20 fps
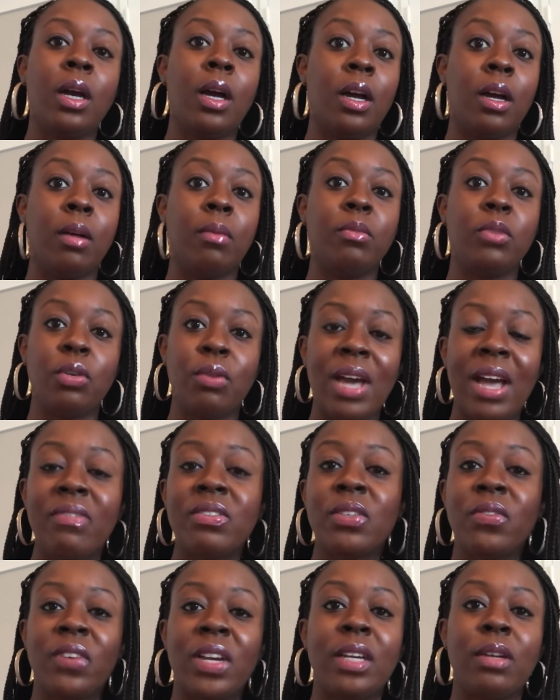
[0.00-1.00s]
You have
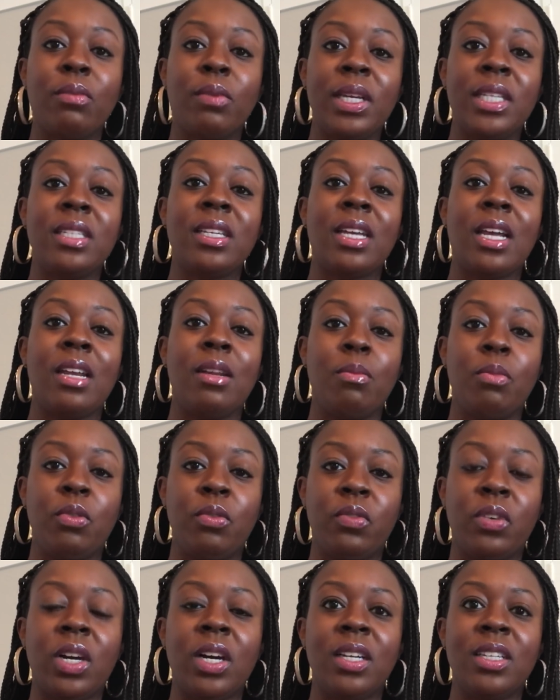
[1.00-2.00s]
to find a way to kind of
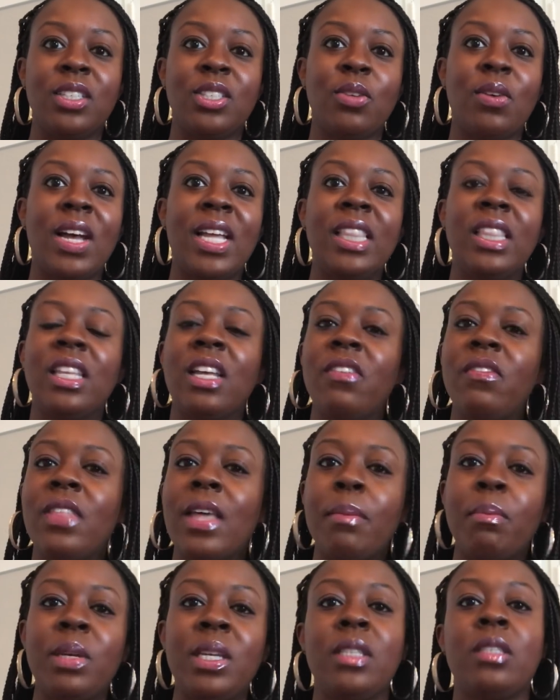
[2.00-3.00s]
move on. So I love
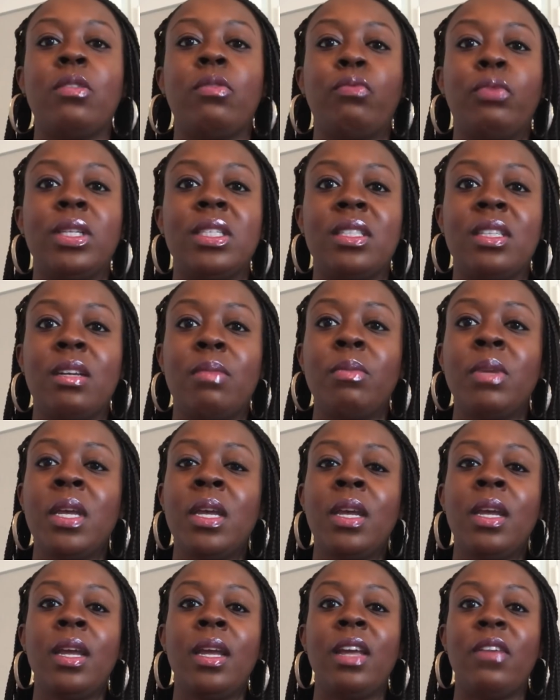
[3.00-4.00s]
that piece of wisdom.
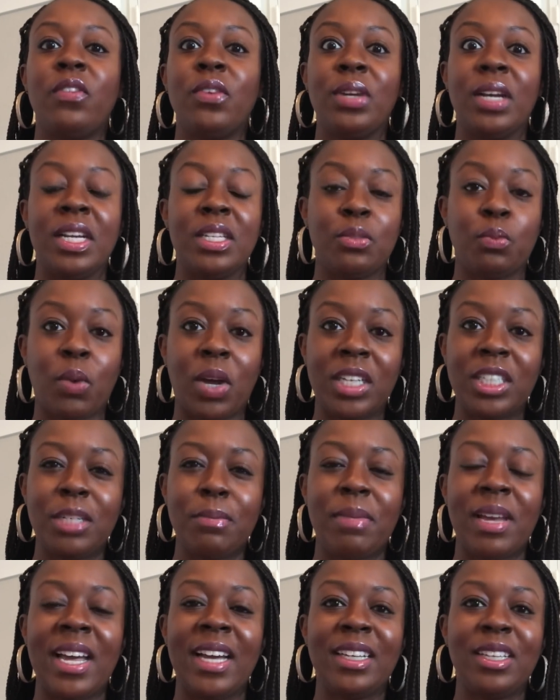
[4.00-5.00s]
If you guys watch
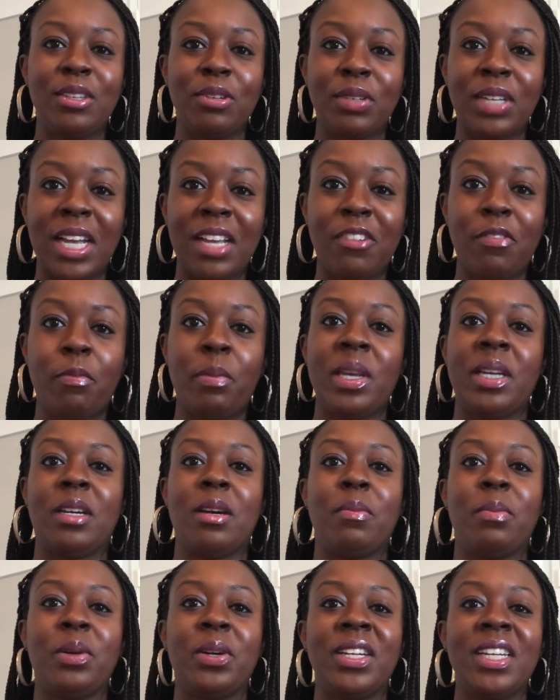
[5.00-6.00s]
it back, you'll kind of
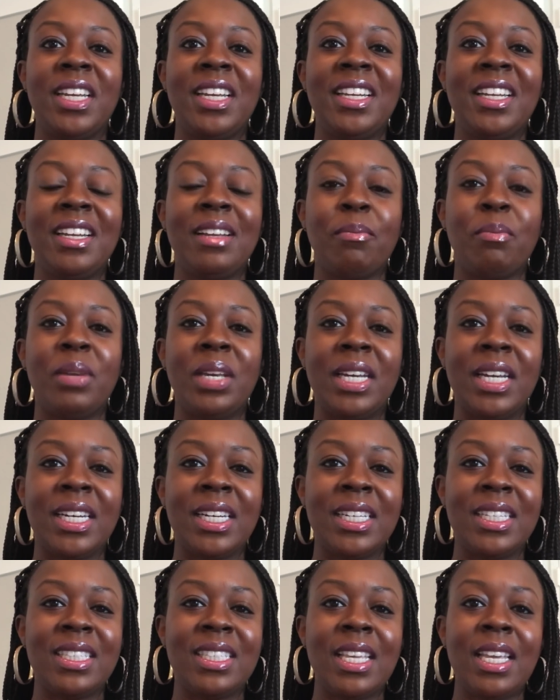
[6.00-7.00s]
pick up on it
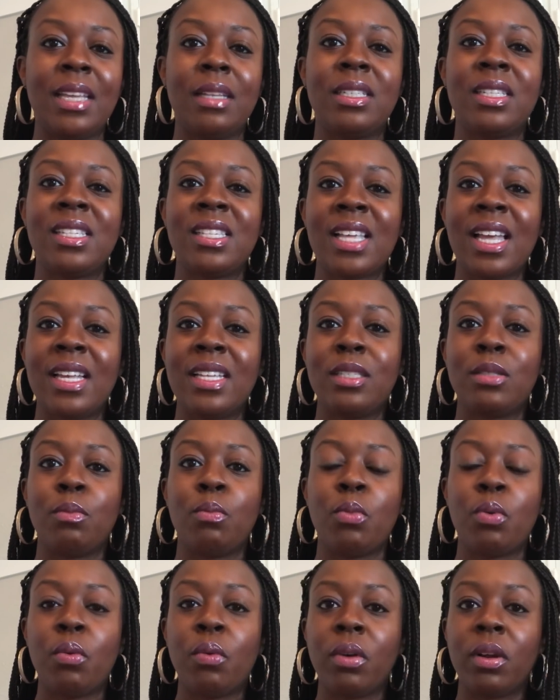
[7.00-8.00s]
because it says
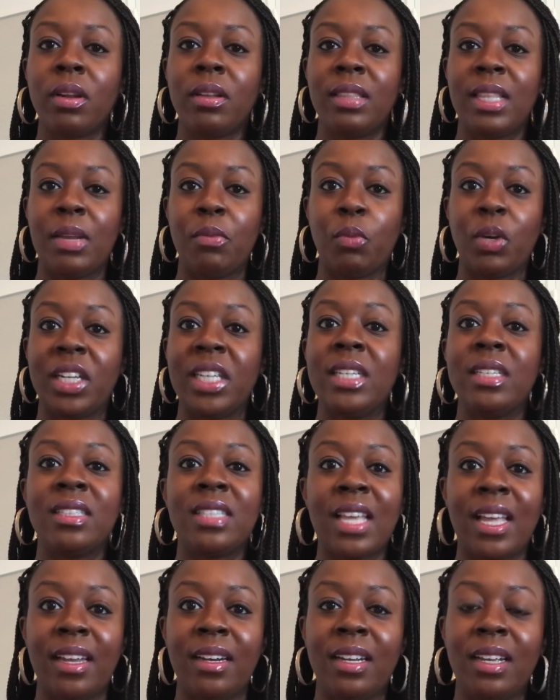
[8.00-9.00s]
more than what he
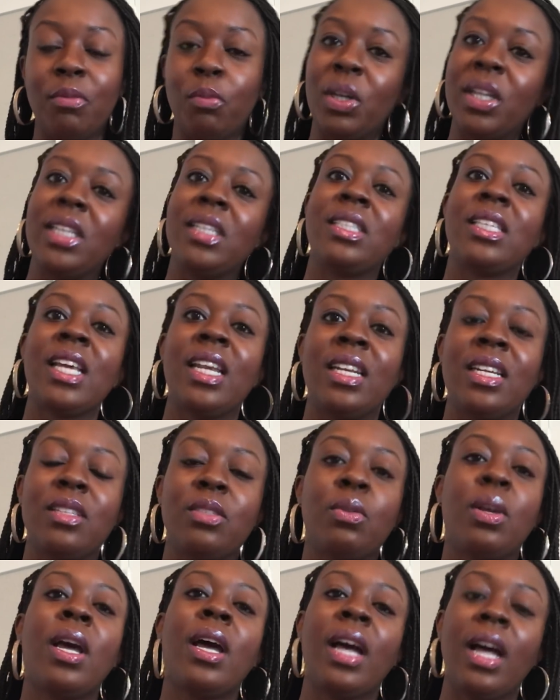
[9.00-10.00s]
said. What he said
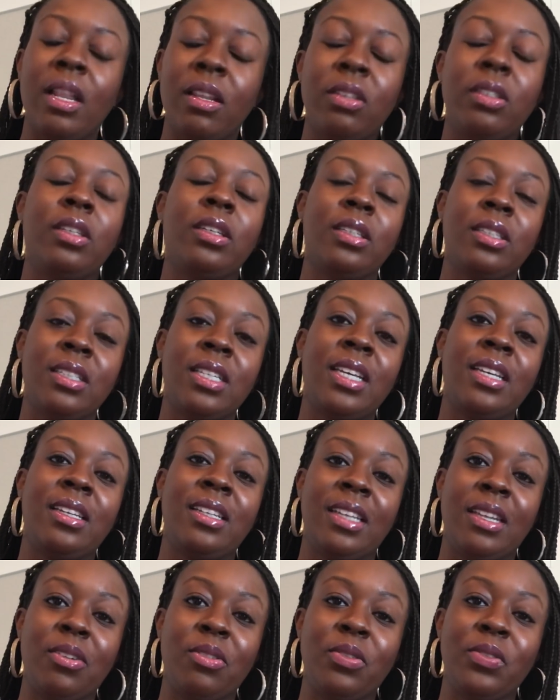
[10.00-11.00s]
is, how long are you gonna take
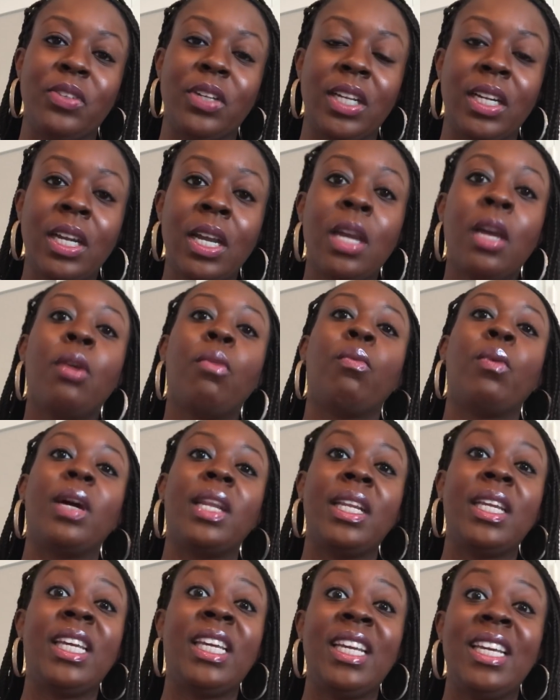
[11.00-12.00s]
to get over it?
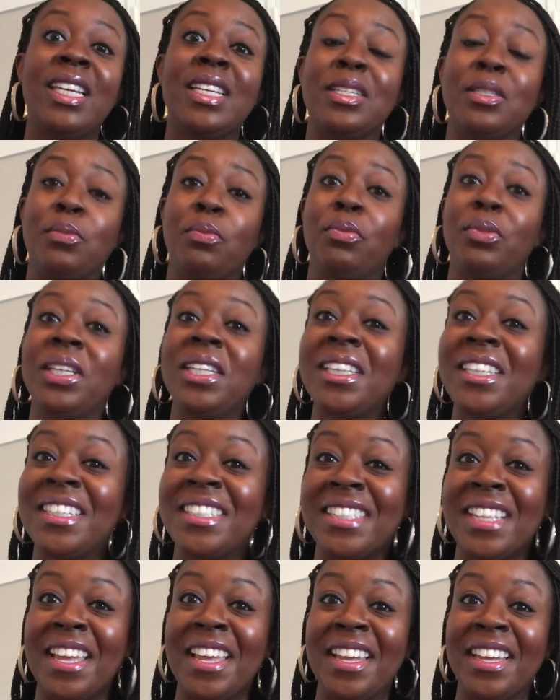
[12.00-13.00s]
What he is really
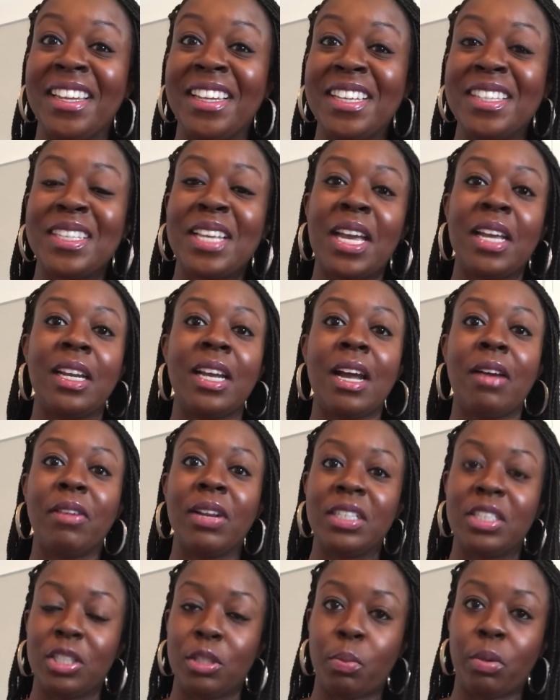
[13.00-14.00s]
saying is kind of how
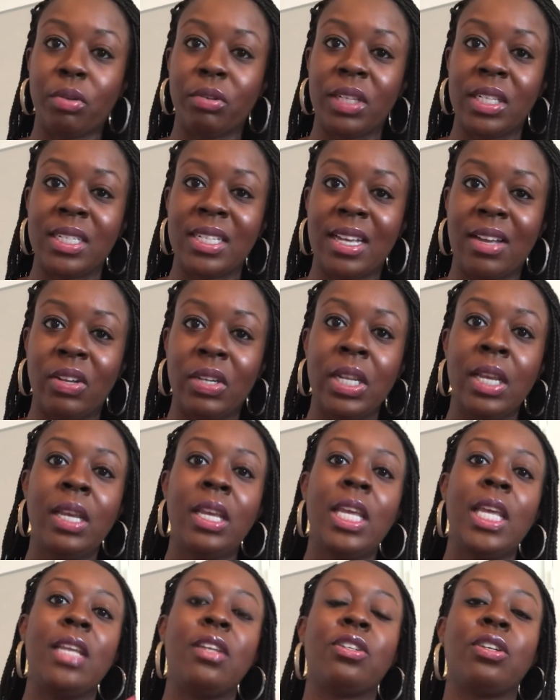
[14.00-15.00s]
I just broke it down
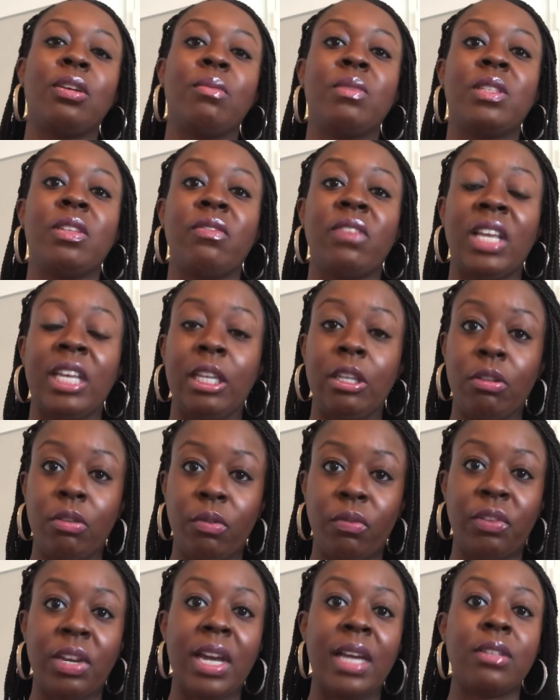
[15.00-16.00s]
in terms of like,
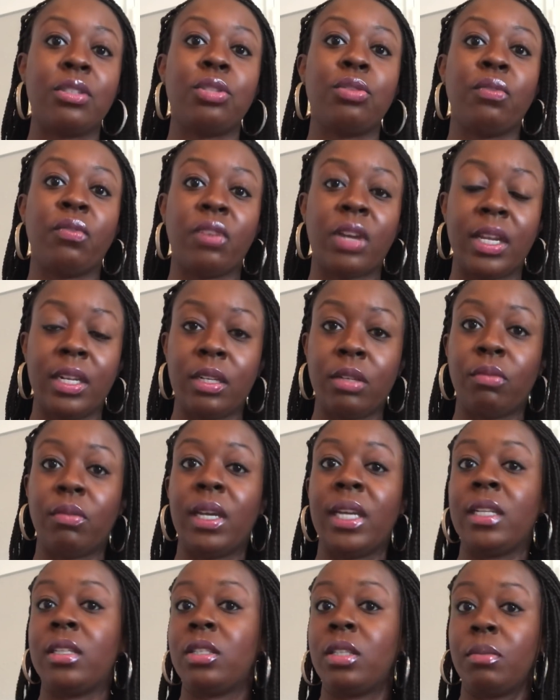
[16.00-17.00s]
you've got to find a
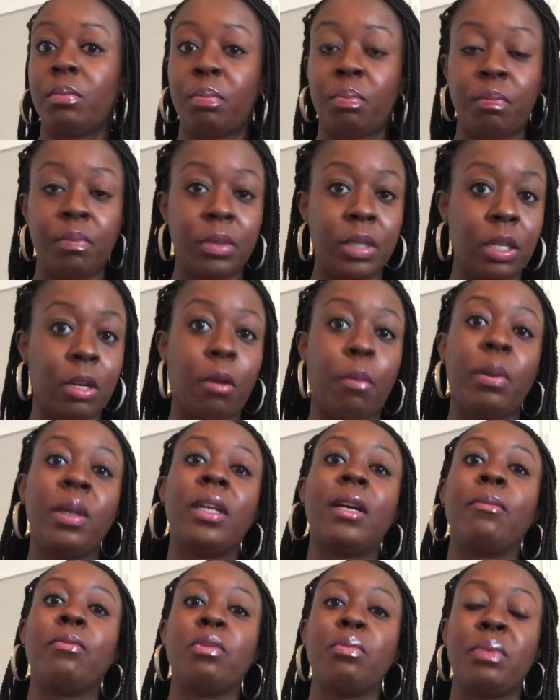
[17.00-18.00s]
way to you know,
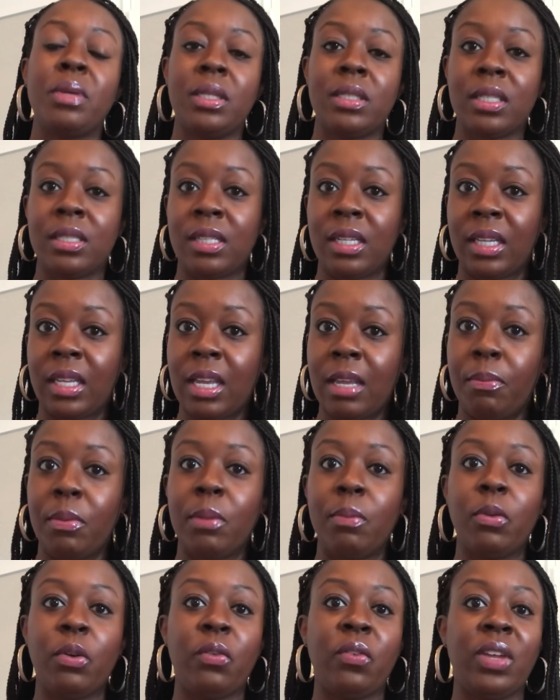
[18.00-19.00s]
pick up the pieces and keep
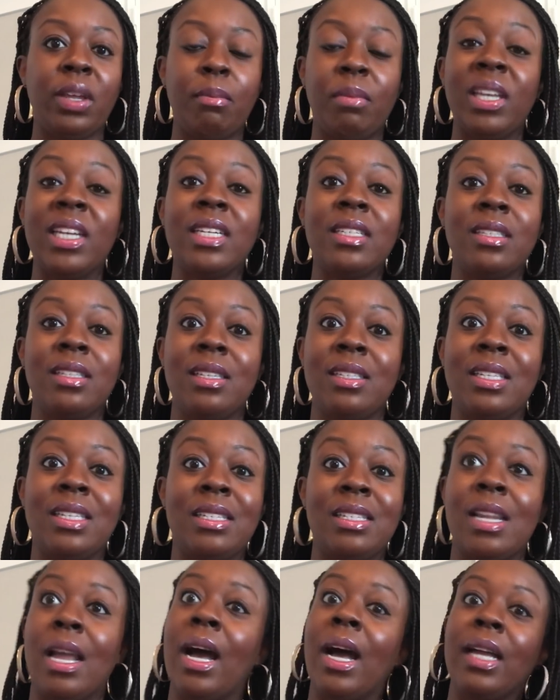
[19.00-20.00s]
it moving, because this
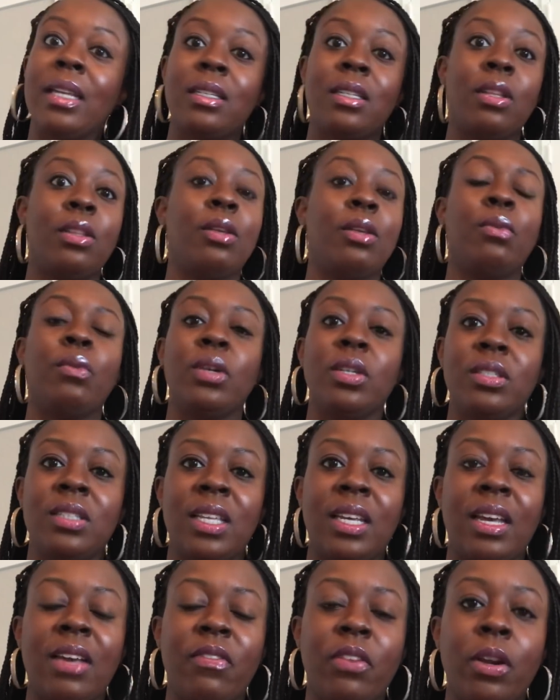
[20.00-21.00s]
is not the worst
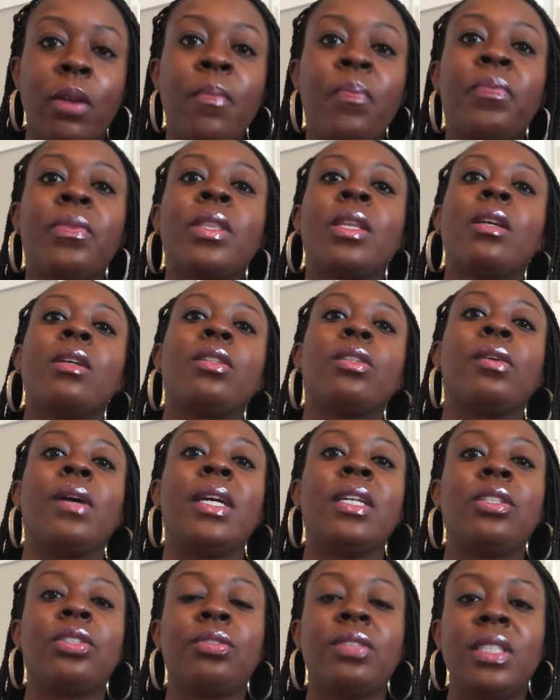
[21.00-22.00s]
thing ever. So
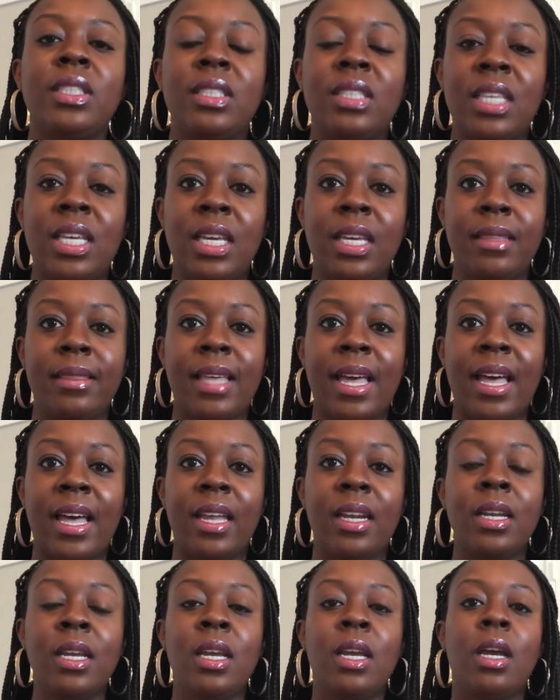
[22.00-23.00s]
I enjoyed seeing
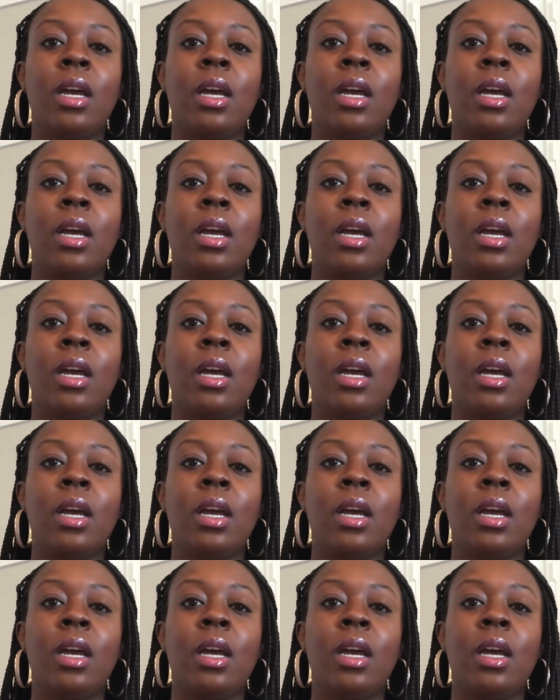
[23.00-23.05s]
that.